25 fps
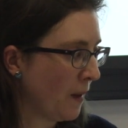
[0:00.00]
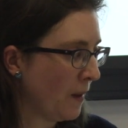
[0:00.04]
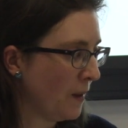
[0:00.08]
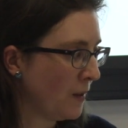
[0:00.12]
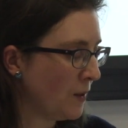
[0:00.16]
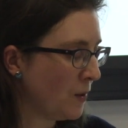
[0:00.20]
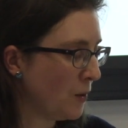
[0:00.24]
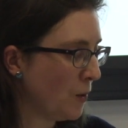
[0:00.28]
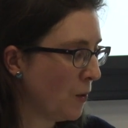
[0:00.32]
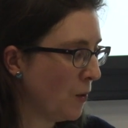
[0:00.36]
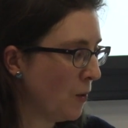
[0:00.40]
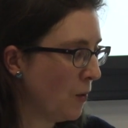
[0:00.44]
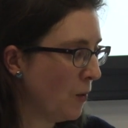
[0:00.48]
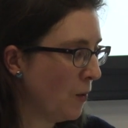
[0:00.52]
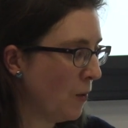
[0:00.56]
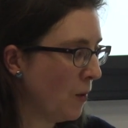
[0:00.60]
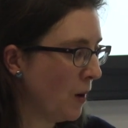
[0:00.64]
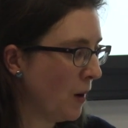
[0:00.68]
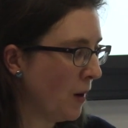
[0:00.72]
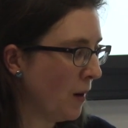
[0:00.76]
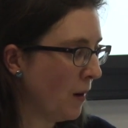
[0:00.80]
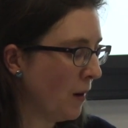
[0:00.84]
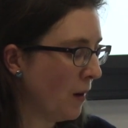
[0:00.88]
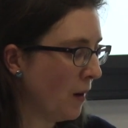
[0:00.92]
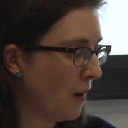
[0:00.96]

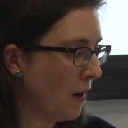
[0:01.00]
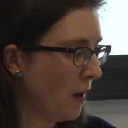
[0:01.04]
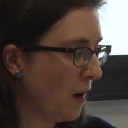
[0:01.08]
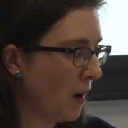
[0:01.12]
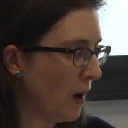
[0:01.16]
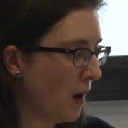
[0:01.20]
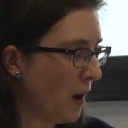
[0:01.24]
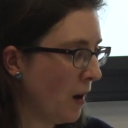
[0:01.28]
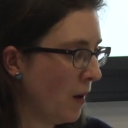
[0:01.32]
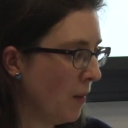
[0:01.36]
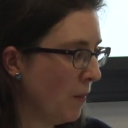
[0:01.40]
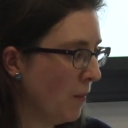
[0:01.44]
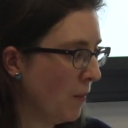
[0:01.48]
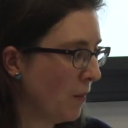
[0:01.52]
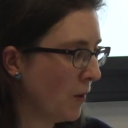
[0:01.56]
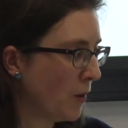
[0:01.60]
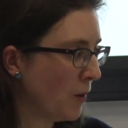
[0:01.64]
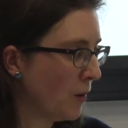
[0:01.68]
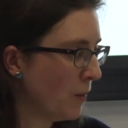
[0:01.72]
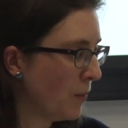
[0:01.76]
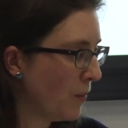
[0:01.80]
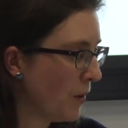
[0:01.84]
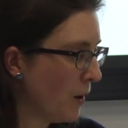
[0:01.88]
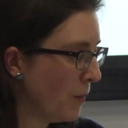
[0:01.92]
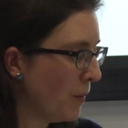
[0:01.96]
So I'm
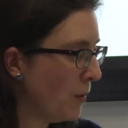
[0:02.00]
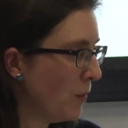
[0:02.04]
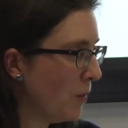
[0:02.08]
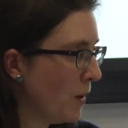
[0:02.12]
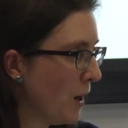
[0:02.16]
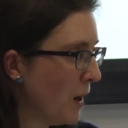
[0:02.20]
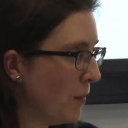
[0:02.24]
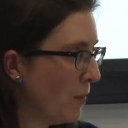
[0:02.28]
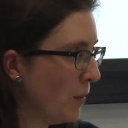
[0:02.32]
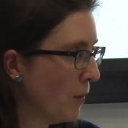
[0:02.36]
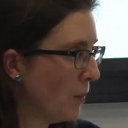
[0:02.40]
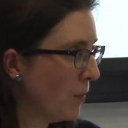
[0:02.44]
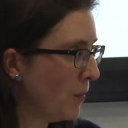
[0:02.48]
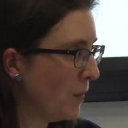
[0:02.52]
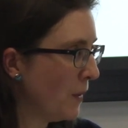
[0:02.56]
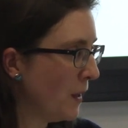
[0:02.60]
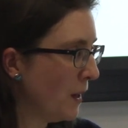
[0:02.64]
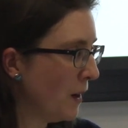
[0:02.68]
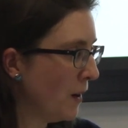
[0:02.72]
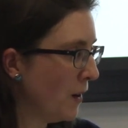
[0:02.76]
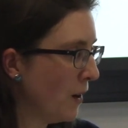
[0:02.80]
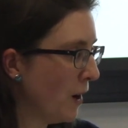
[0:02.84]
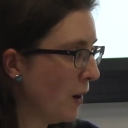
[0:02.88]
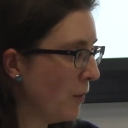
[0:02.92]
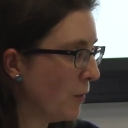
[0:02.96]
going to probably wrap up
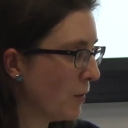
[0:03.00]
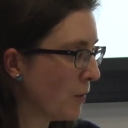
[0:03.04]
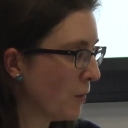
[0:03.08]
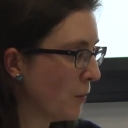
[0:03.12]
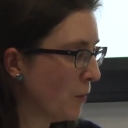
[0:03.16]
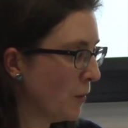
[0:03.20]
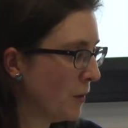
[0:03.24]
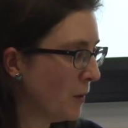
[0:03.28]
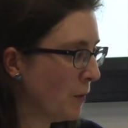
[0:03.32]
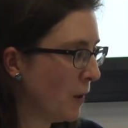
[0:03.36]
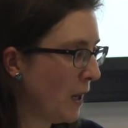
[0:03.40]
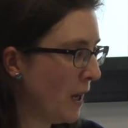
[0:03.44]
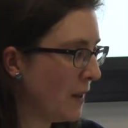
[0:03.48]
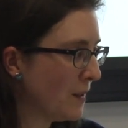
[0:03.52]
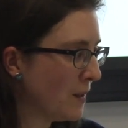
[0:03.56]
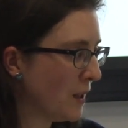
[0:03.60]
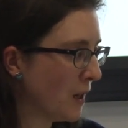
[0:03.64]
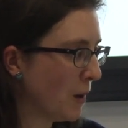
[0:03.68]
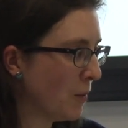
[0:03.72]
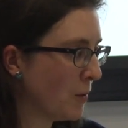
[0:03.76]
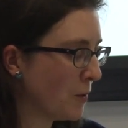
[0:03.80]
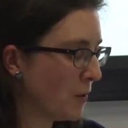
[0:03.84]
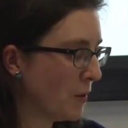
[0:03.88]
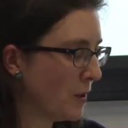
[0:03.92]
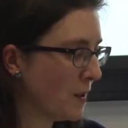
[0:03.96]
there. One last
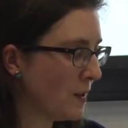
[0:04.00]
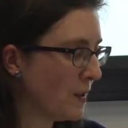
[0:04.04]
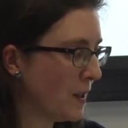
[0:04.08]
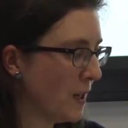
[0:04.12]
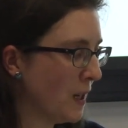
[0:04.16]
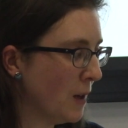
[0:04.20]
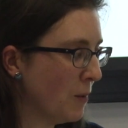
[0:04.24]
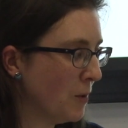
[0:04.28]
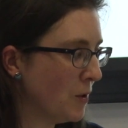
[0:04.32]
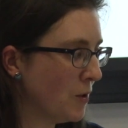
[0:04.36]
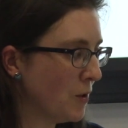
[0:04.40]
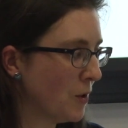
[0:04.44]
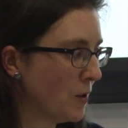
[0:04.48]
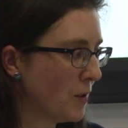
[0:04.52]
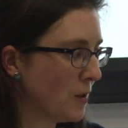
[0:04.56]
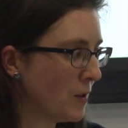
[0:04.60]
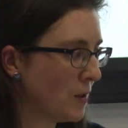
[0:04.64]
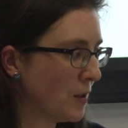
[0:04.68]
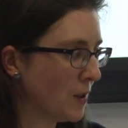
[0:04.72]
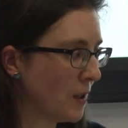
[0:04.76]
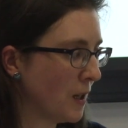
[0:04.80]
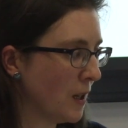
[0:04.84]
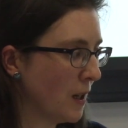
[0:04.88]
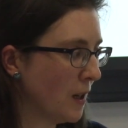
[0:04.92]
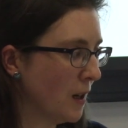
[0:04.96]
thing I was going to say was
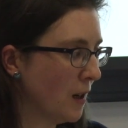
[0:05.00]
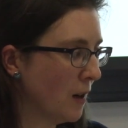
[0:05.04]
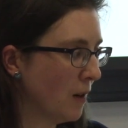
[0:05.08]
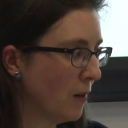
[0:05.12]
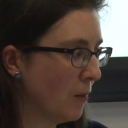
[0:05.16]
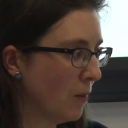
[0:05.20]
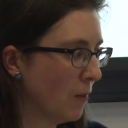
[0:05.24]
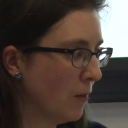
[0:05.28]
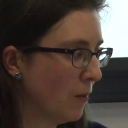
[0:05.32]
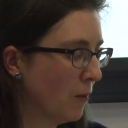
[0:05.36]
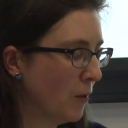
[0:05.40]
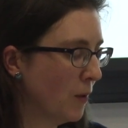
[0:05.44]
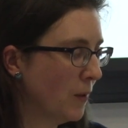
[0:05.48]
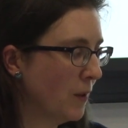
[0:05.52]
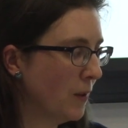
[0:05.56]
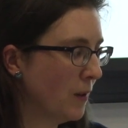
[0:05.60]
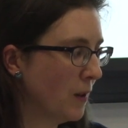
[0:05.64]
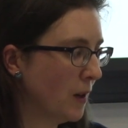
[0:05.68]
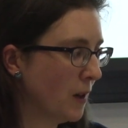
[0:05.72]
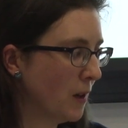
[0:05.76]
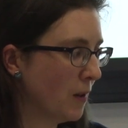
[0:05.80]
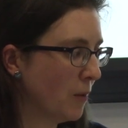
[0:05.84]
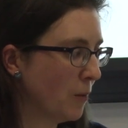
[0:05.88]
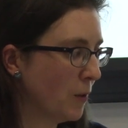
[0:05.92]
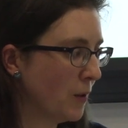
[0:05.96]
just
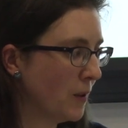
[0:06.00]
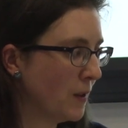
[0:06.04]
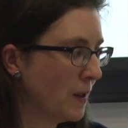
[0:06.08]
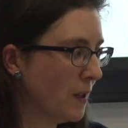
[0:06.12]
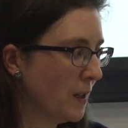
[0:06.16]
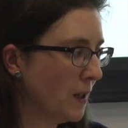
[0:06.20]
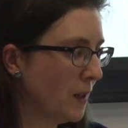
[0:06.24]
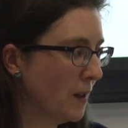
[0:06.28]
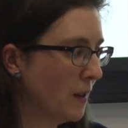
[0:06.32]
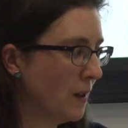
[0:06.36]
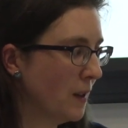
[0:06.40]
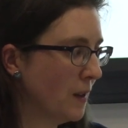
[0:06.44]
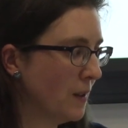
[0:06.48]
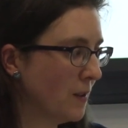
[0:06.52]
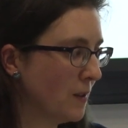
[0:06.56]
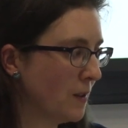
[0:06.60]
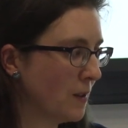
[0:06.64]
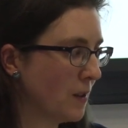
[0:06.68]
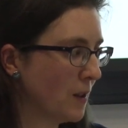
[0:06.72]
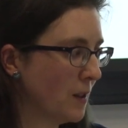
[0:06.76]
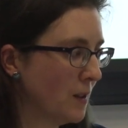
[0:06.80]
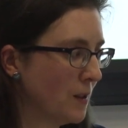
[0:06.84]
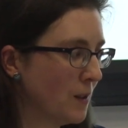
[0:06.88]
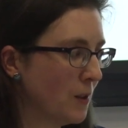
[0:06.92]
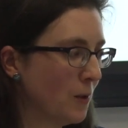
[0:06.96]
one thing is
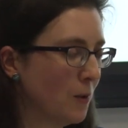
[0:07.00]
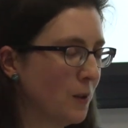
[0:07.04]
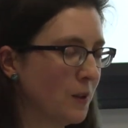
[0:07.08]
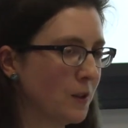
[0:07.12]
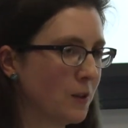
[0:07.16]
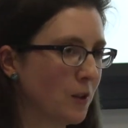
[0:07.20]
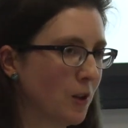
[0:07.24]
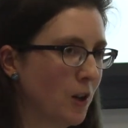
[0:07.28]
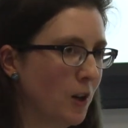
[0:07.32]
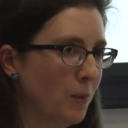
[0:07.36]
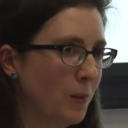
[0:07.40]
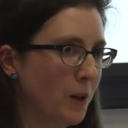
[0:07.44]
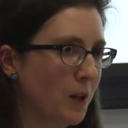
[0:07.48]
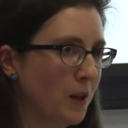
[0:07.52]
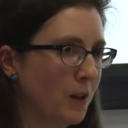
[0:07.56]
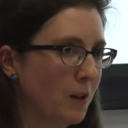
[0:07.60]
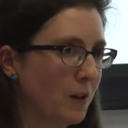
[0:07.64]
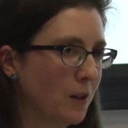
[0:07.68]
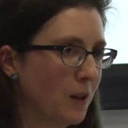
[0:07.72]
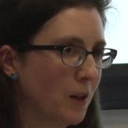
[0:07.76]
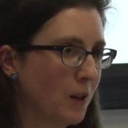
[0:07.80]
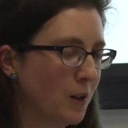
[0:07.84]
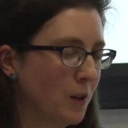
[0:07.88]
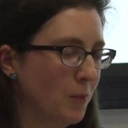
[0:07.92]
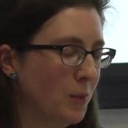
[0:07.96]
to consider is timing
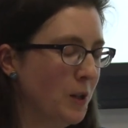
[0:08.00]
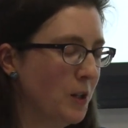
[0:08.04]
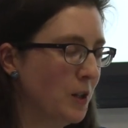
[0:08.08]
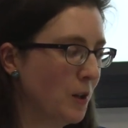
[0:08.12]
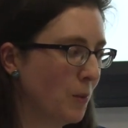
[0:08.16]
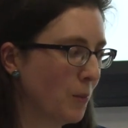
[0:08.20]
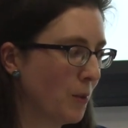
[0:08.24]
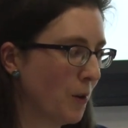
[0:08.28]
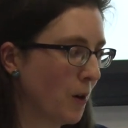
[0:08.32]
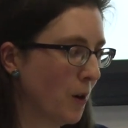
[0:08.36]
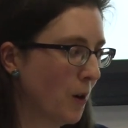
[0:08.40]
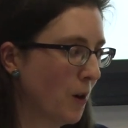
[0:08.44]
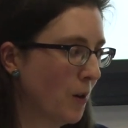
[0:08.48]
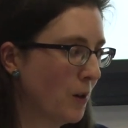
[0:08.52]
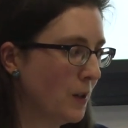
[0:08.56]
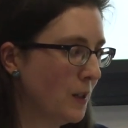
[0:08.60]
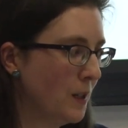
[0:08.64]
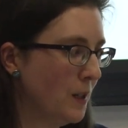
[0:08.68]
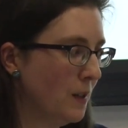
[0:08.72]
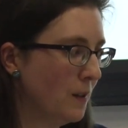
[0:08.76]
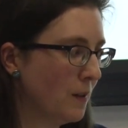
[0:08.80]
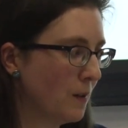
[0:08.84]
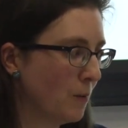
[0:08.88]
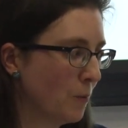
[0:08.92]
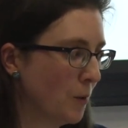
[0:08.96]
and competing
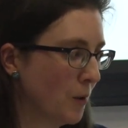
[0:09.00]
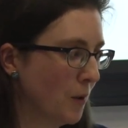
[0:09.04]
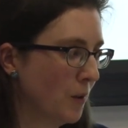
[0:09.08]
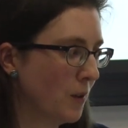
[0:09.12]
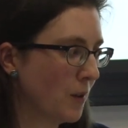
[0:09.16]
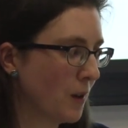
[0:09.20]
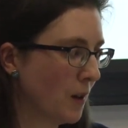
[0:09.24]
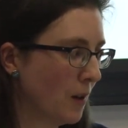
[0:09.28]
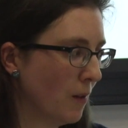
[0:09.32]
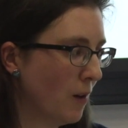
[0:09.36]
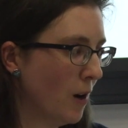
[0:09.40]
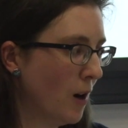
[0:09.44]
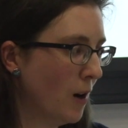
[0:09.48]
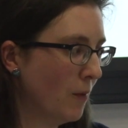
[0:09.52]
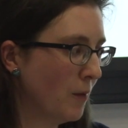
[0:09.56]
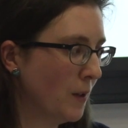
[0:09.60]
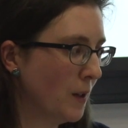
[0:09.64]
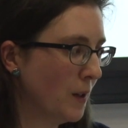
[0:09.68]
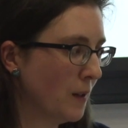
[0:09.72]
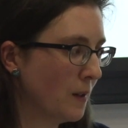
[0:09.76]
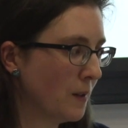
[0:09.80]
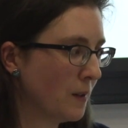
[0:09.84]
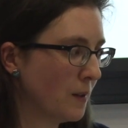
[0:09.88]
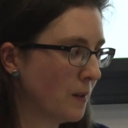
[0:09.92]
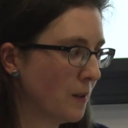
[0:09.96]
priorities. One is kind of
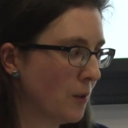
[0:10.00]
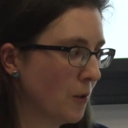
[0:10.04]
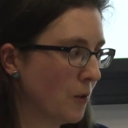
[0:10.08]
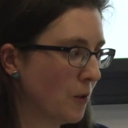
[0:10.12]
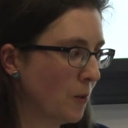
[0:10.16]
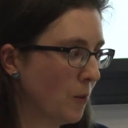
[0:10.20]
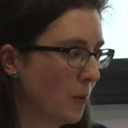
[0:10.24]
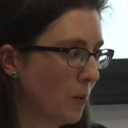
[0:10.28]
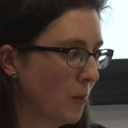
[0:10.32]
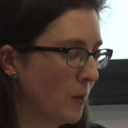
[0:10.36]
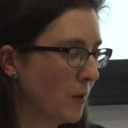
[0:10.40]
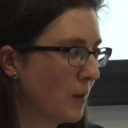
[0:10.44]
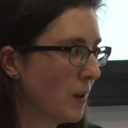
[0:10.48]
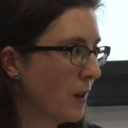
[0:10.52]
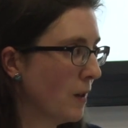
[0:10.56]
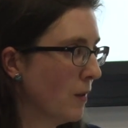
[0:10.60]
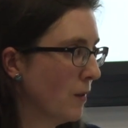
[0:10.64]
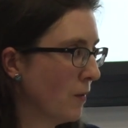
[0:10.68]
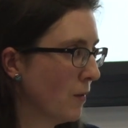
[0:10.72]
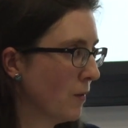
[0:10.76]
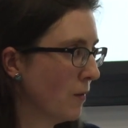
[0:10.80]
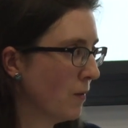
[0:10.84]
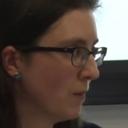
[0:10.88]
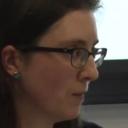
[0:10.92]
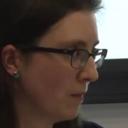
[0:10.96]
obvious. The other one was kind
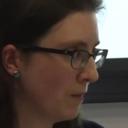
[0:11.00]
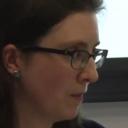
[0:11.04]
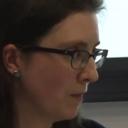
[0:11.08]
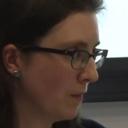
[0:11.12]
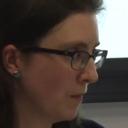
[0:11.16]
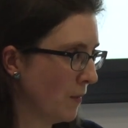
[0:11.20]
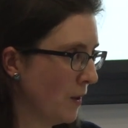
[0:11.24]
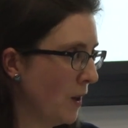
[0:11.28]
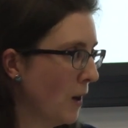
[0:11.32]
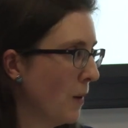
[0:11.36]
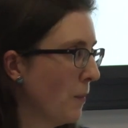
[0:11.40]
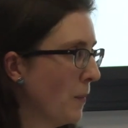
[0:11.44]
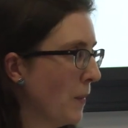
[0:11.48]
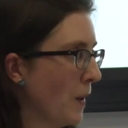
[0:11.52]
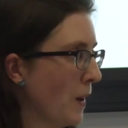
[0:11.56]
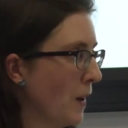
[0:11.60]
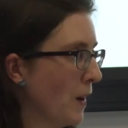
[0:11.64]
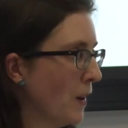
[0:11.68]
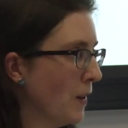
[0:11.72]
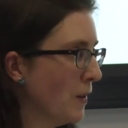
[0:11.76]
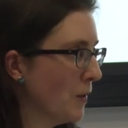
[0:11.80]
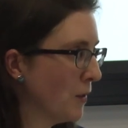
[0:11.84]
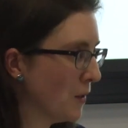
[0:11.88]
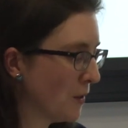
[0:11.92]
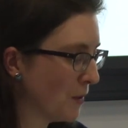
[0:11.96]
of yeah,
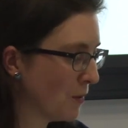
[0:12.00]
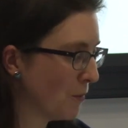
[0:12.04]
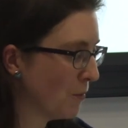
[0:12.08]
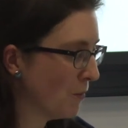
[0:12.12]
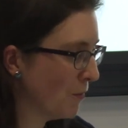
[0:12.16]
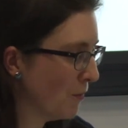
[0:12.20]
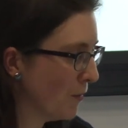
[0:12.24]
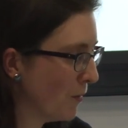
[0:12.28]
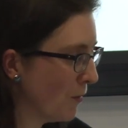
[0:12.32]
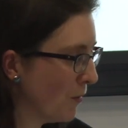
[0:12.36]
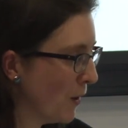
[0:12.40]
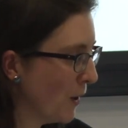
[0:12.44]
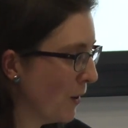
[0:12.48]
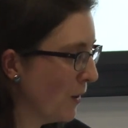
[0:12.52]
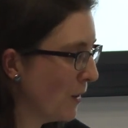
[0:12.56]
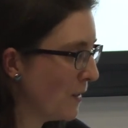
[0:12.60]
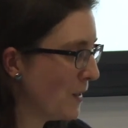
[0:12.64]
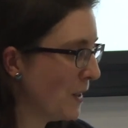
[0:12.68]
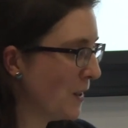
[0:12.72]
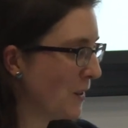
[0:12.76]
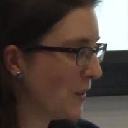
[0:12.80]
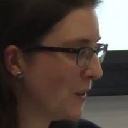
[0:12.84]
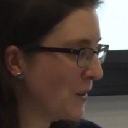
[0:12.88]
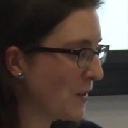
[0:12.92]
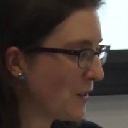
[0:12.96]
I'll just final
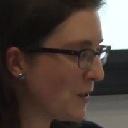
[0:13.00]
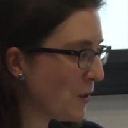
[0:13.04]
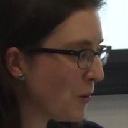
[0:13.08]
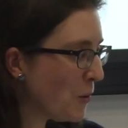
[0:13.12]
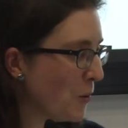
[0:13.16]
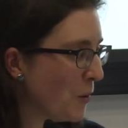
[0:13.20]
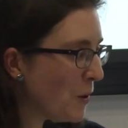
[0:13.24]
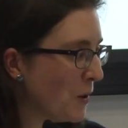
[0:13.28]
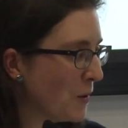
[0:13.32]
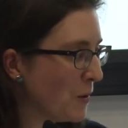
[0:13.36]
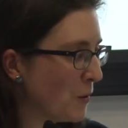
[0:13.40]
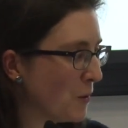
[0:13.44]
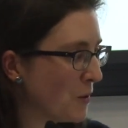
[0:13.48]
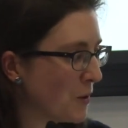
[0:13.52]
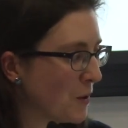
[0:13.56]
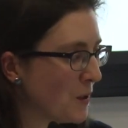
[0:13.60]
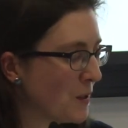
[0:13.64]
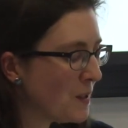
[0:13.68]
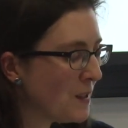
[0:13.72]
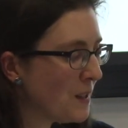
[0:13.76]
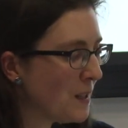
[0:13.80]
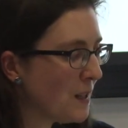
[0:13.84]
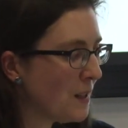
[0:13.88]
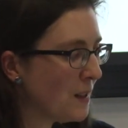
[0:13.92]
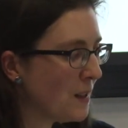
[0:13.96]
sentence. So I was going
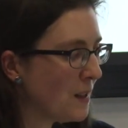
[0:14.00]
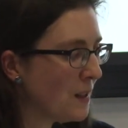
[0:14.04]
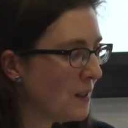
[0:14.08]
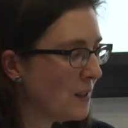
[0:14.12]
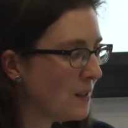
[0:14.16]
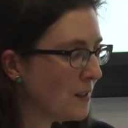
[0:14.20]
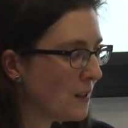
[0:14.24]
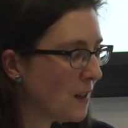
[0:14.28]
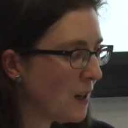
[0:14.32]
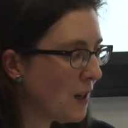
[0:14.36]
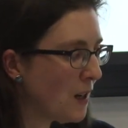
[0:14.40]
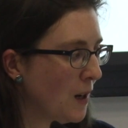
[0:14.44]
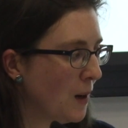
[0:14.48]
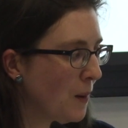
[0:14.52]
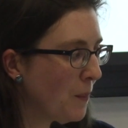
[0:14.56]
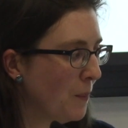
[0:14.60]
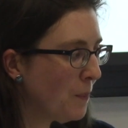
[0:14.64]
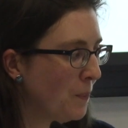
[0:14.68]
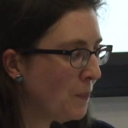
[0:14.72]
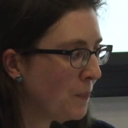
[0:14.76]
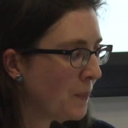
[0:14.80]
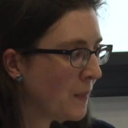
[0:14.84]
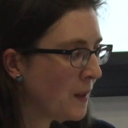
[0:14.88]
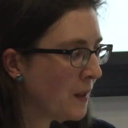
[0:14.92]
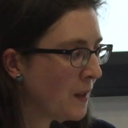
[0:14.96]
to say that